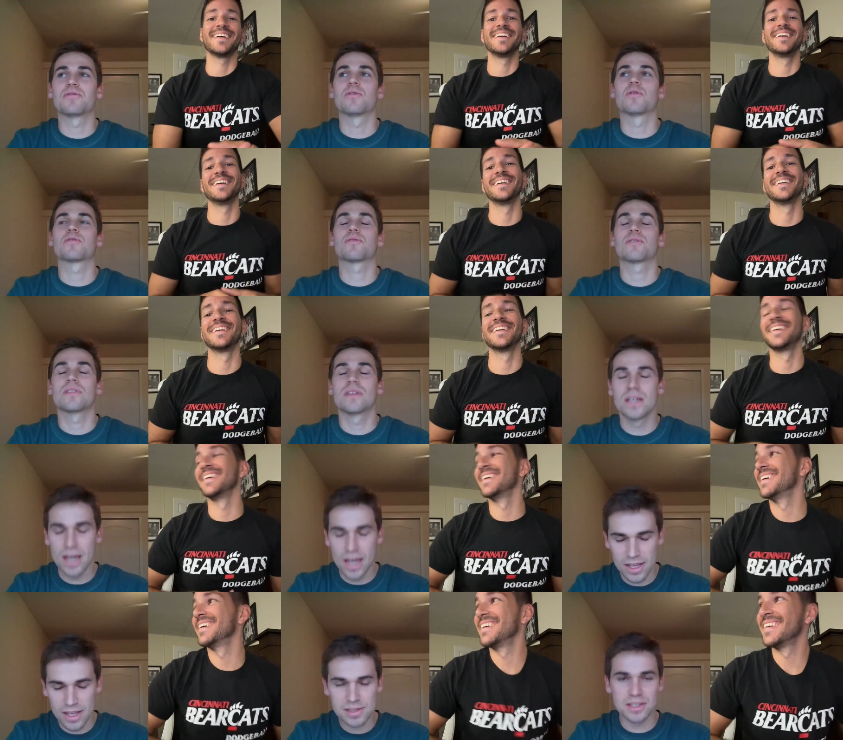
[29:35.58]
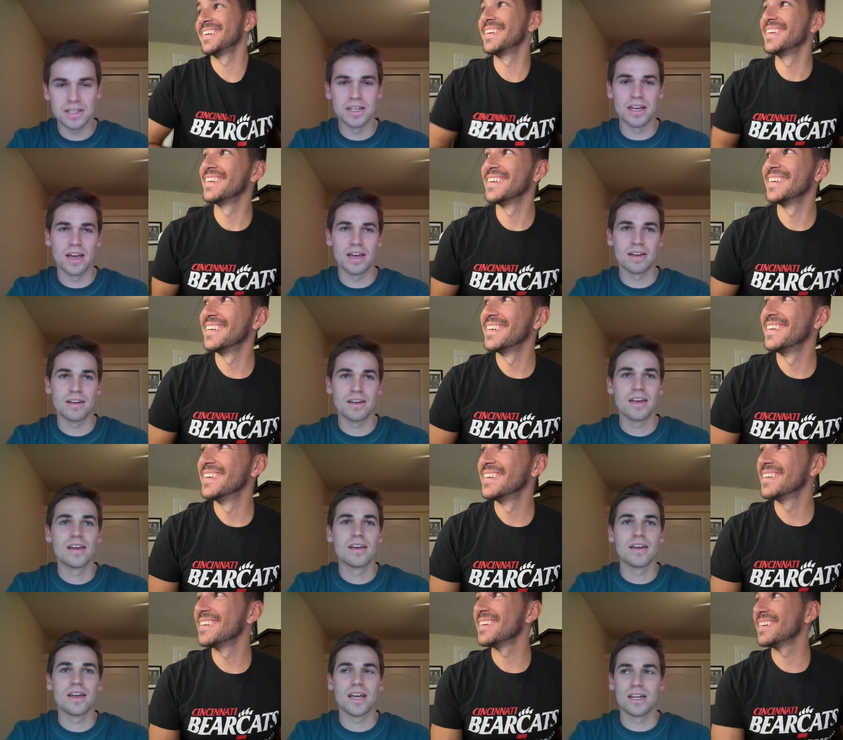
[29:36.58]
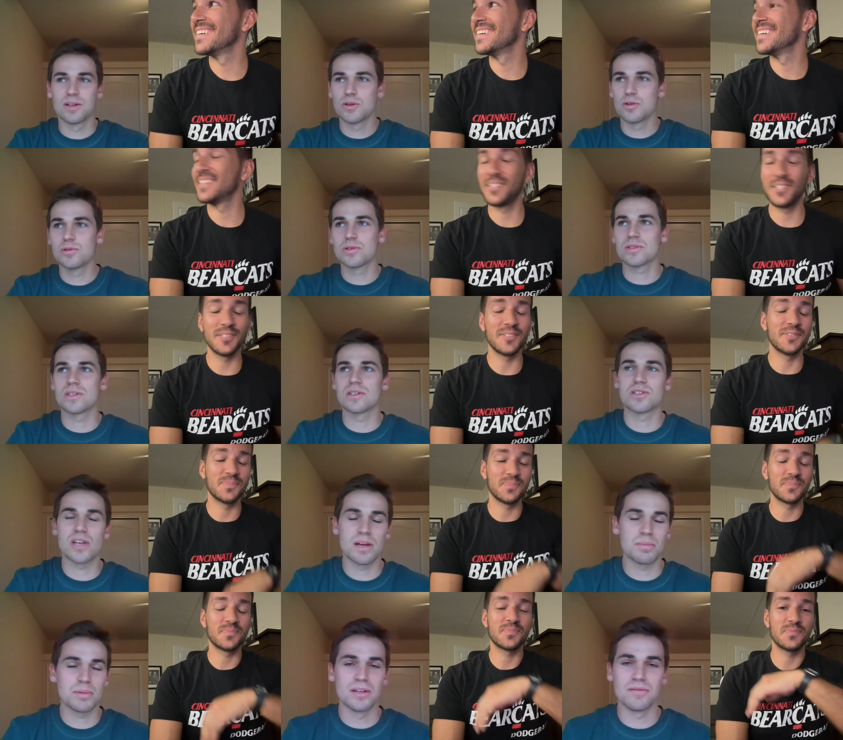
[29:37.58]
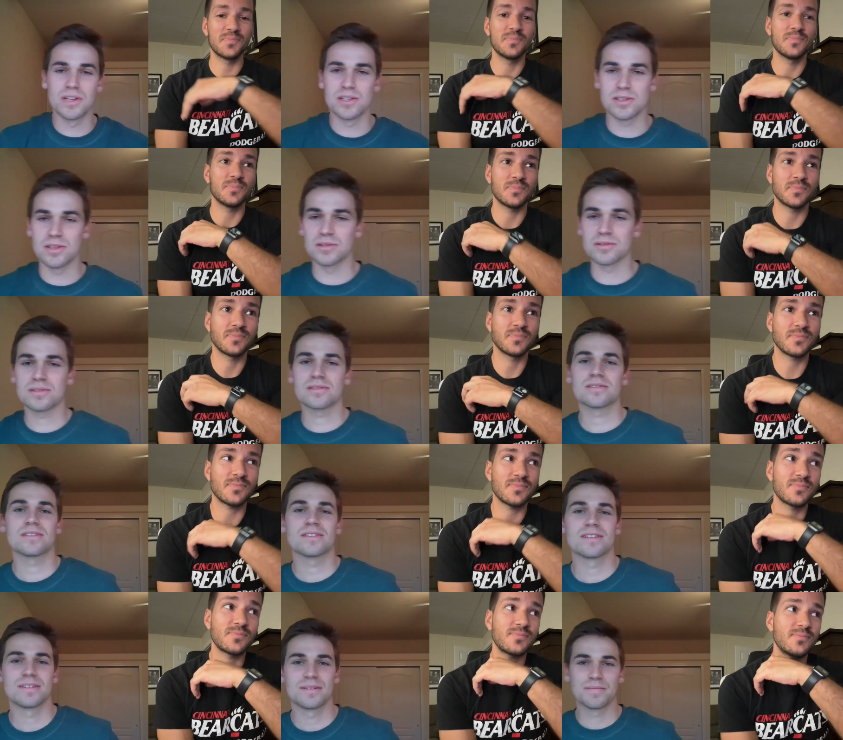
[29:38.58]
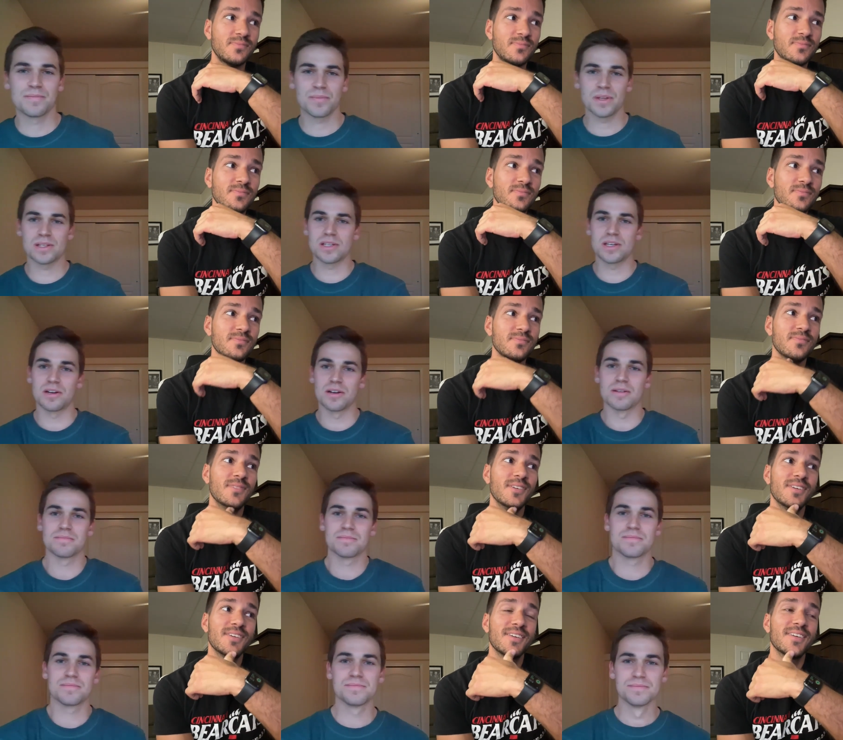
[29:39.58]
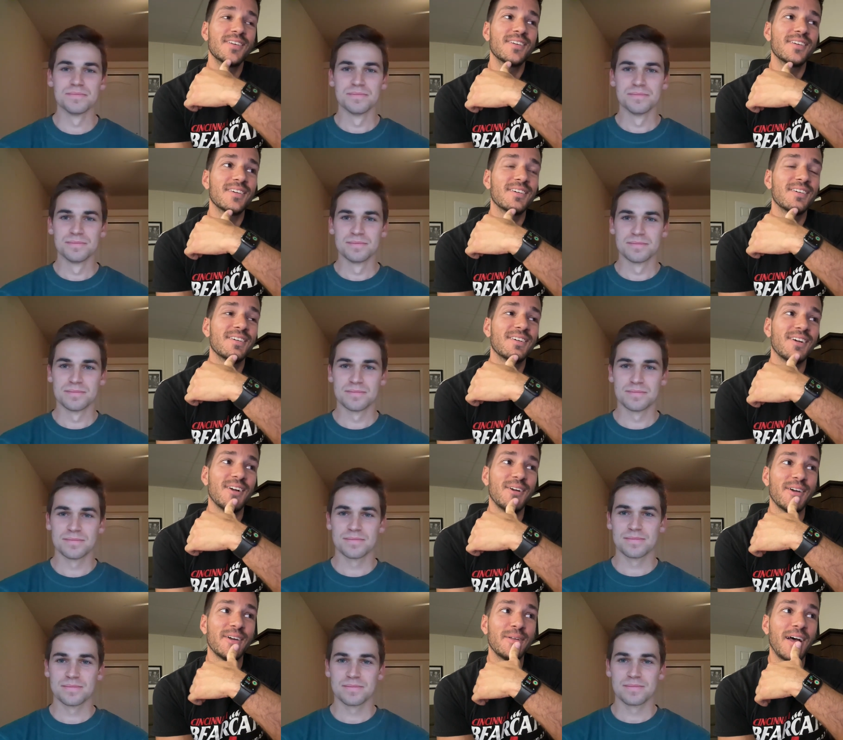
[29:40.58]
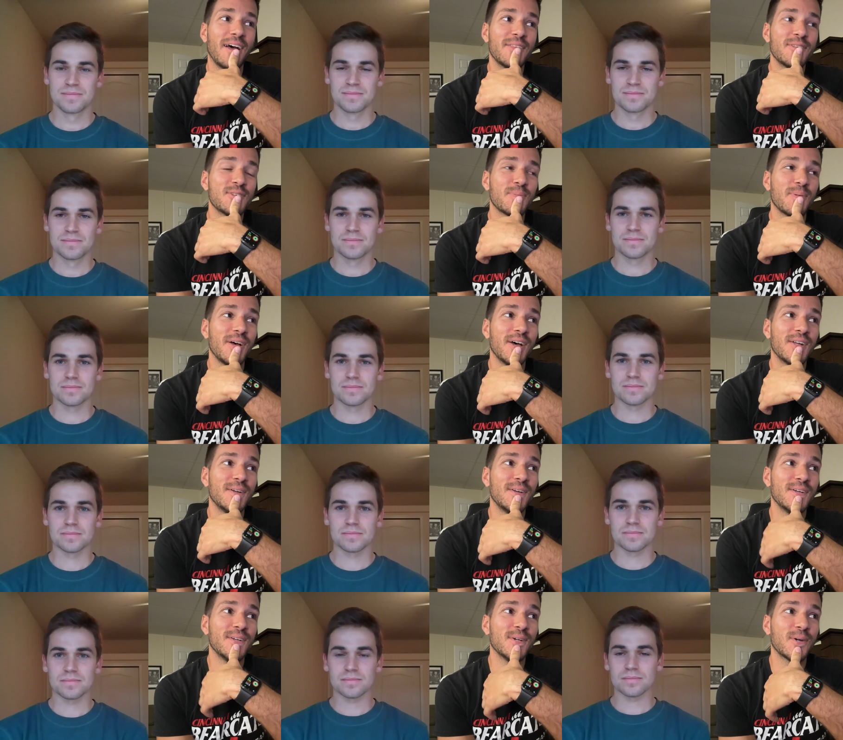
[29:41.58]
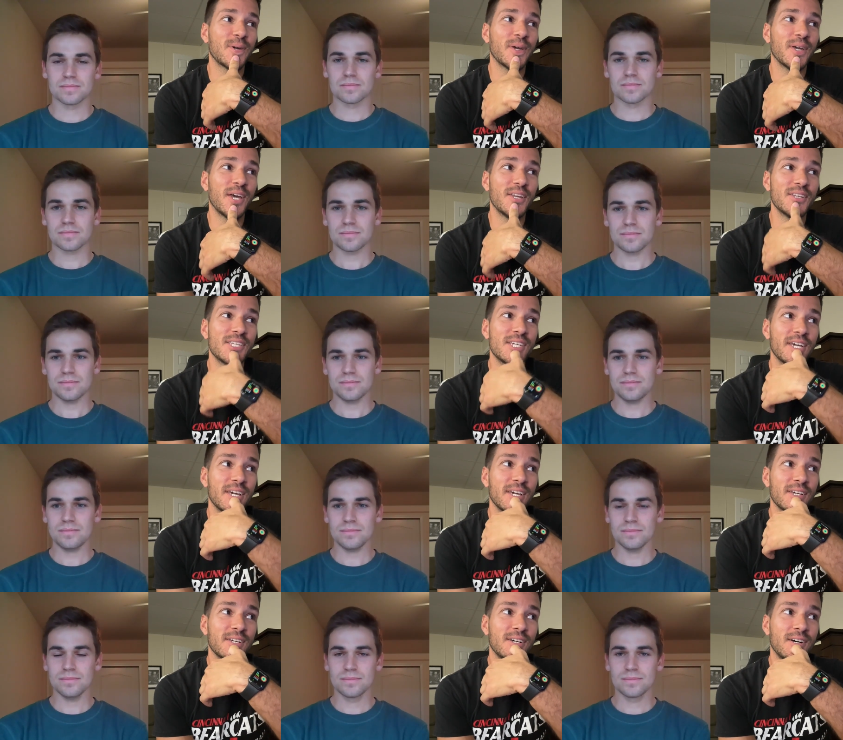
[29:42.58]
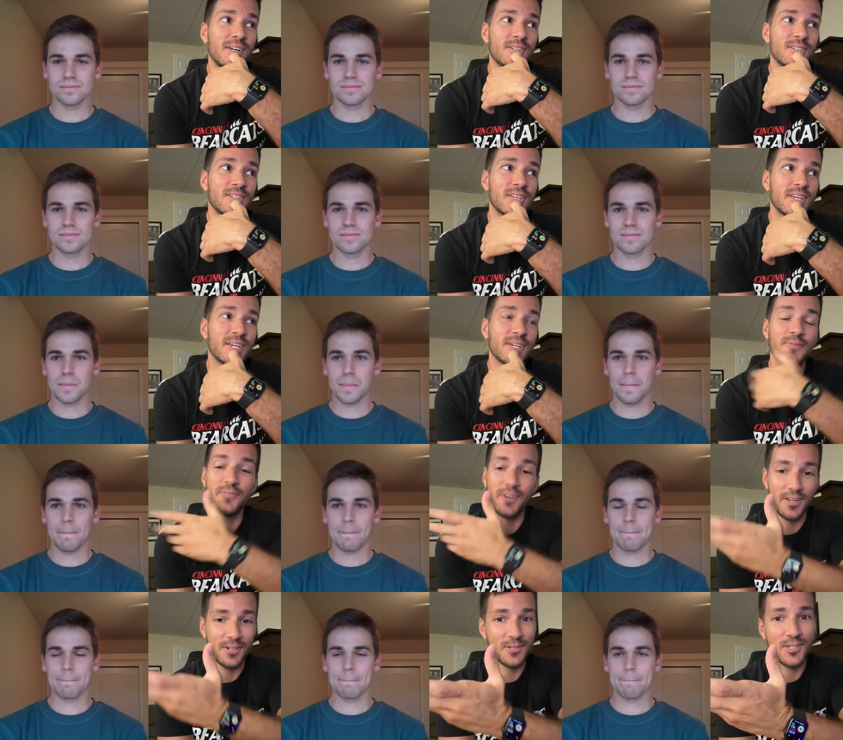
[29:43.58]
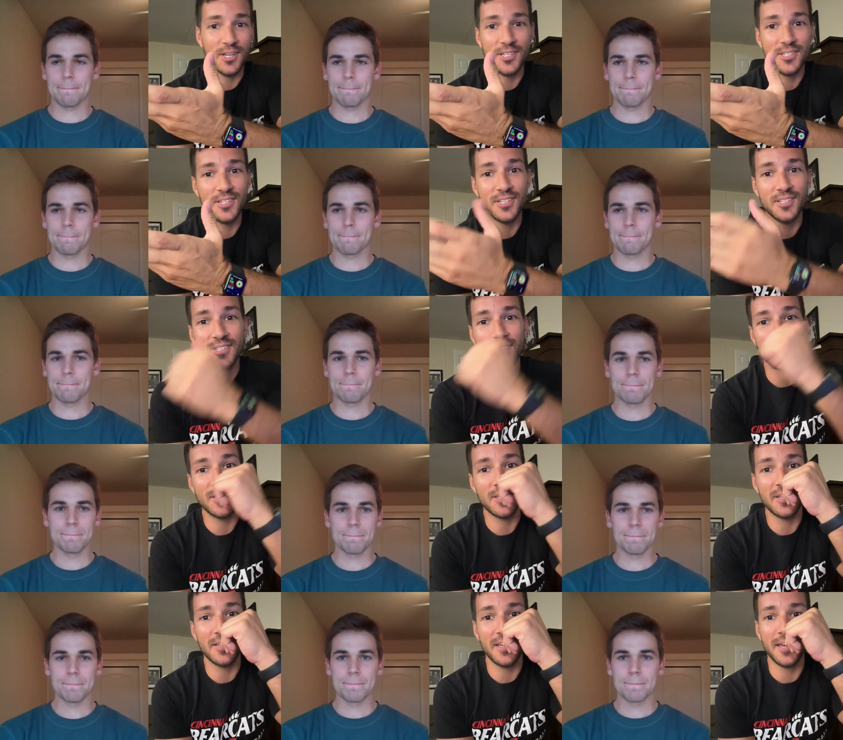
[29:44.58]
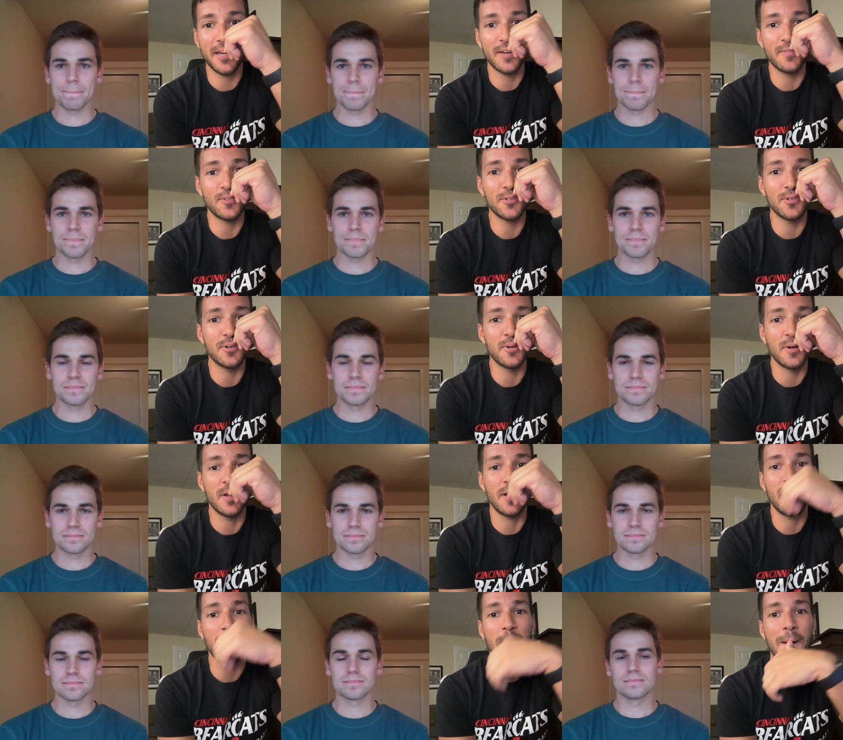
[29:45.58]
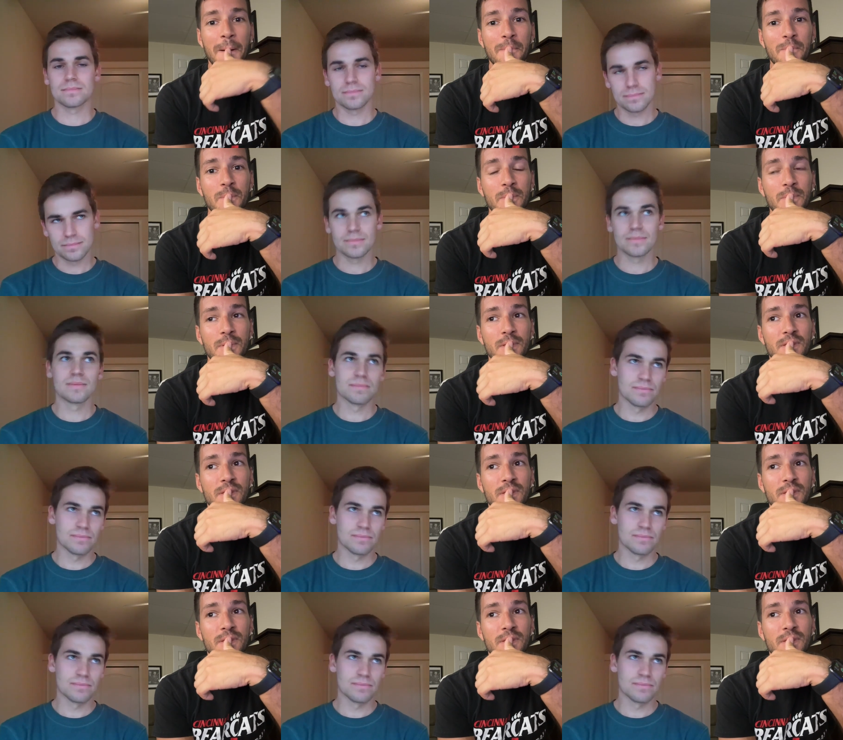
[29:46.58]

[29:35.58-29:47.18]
Speaker 1: four for the NCDA and who's the champion of each of those. Let's hear it.
Speaker 2: All right, on the spot, huh? Okay, NDA. I'll say Final Justice. Have to. Um,